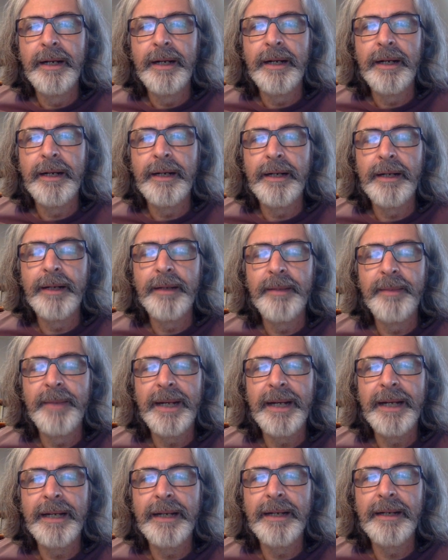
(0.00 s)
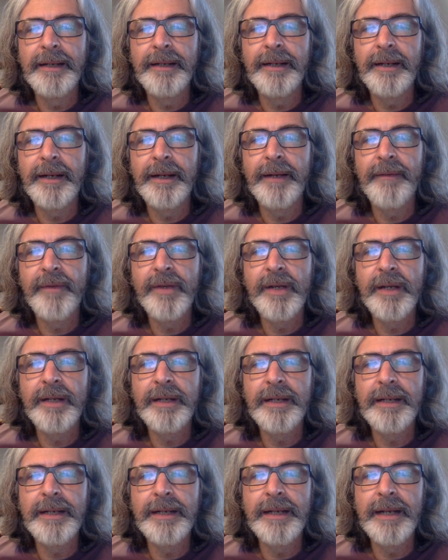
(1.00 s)
And I have
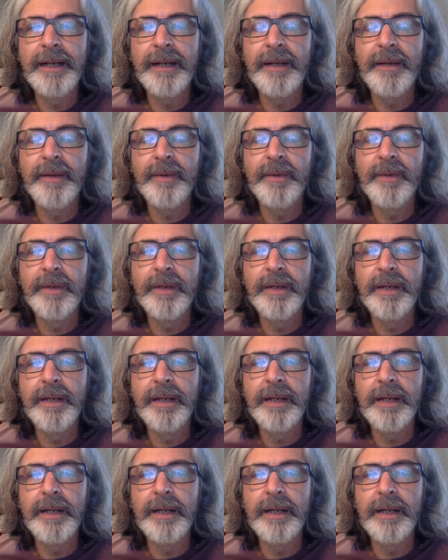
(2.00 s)
cut it down